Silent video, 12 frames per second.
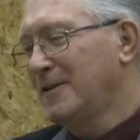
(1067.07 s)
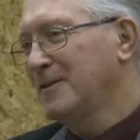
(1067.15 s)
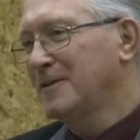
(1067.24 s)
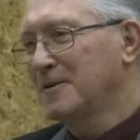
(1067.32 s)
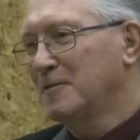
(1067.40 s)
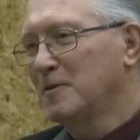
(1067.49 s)
a
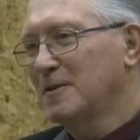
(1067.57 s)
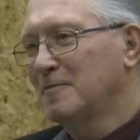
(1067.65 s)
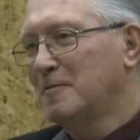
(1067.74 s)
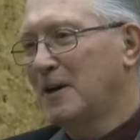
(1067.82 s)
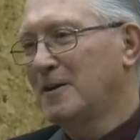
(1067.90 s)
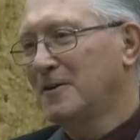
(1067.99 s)
little bit
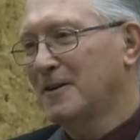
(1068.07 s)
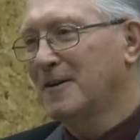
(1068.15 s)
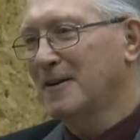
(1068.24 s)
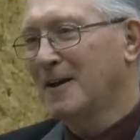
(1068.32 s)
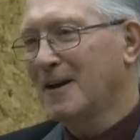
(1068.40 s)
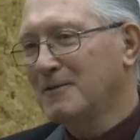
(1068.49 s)
of mind I
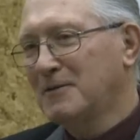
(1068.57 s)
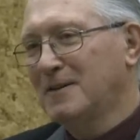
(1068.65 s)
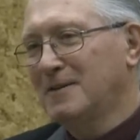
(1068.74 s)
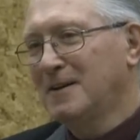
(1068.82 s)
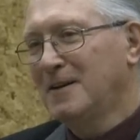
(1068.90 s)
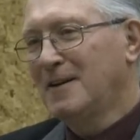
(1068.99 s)
got left
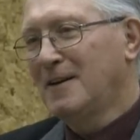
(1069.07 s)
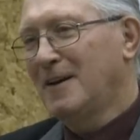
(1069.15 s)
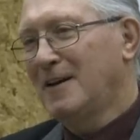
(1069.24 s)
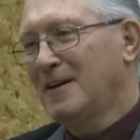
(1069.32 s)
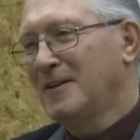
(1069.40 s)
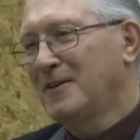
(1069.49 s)

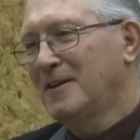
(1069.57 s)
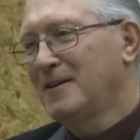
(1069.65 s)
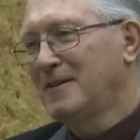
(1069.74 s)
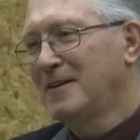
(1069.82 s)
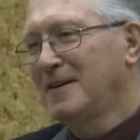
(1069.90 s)
and